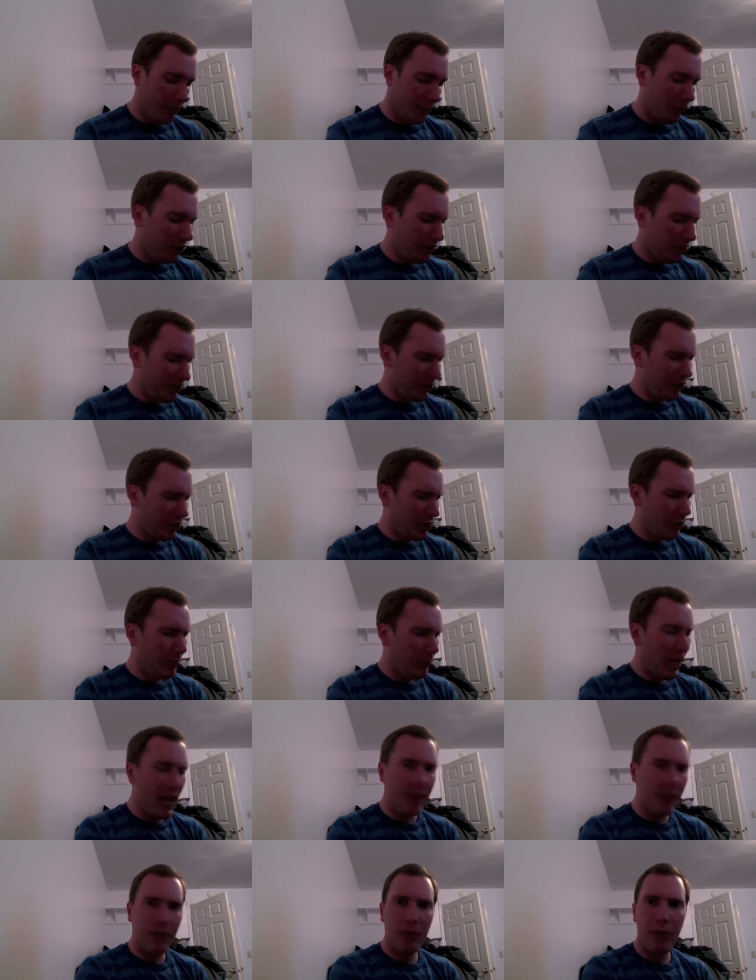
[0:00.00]
which isn't too
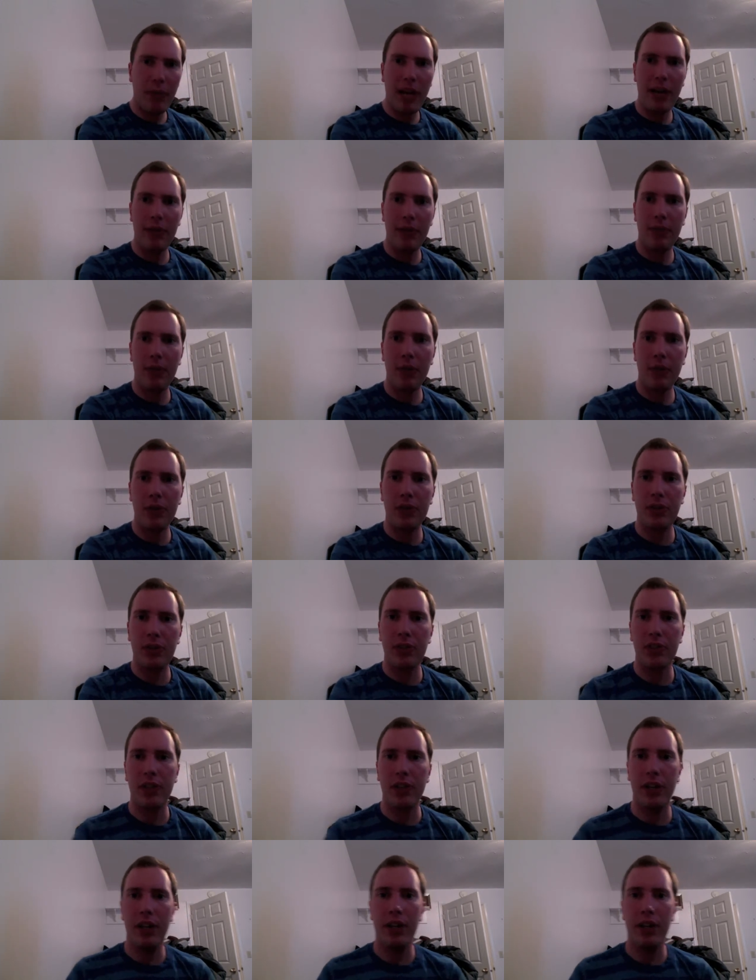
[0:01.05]
bad for my
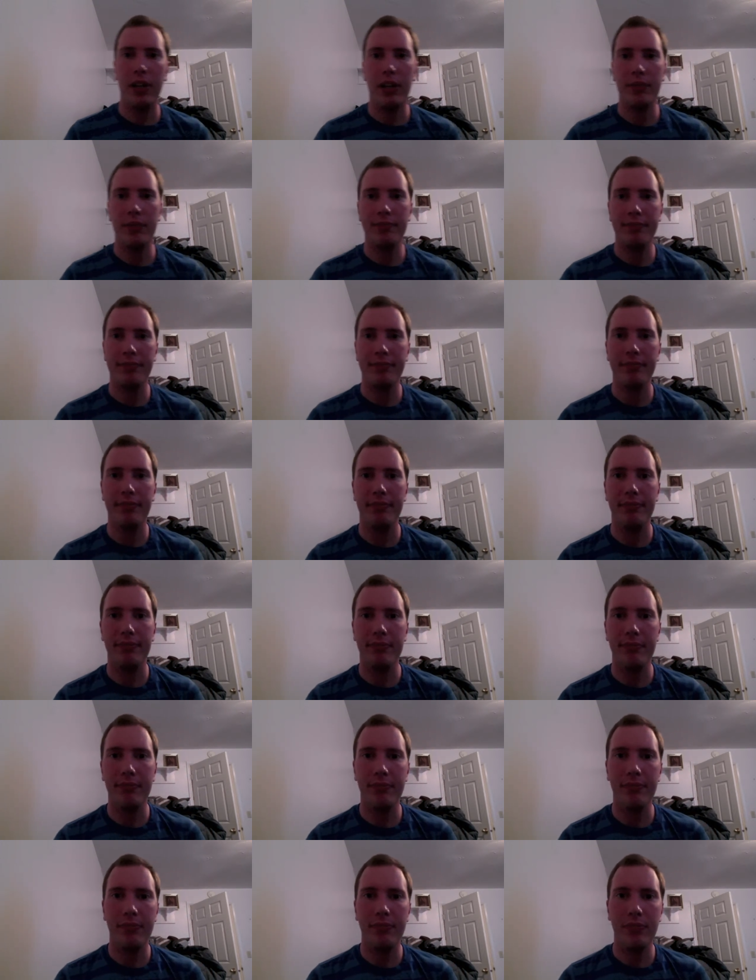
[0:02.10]
first
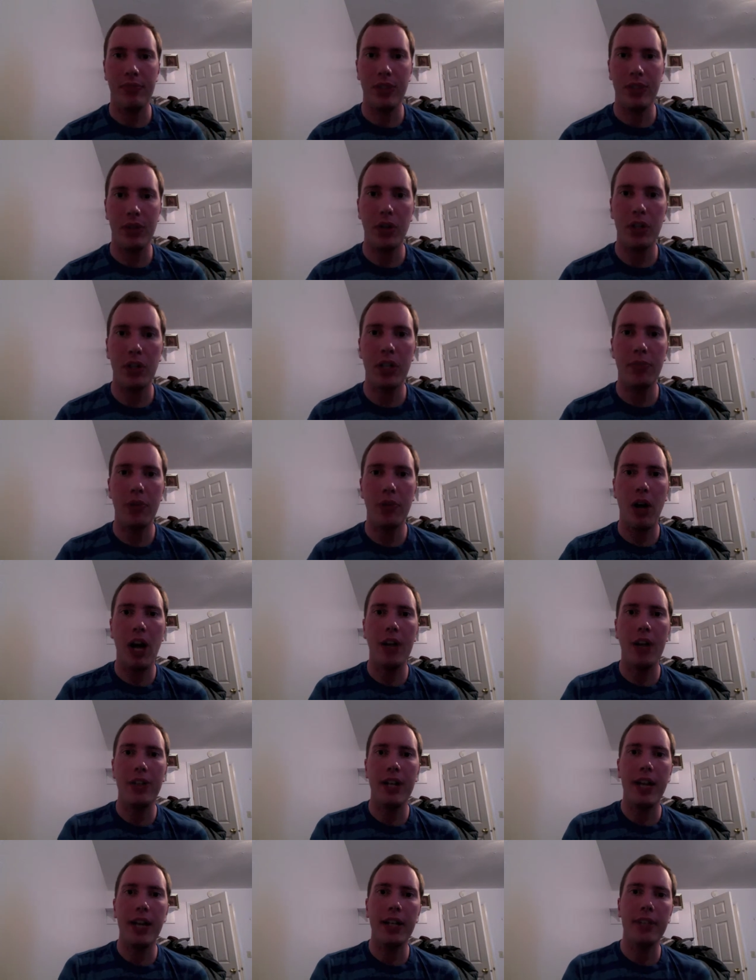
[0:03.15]
circuit
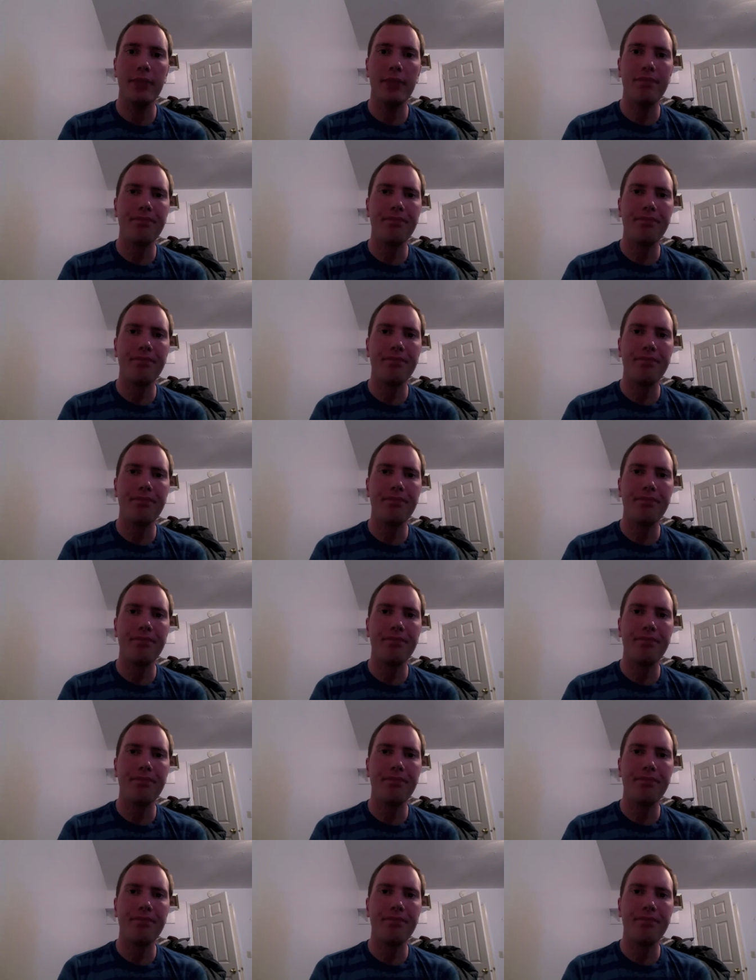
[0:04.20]
project.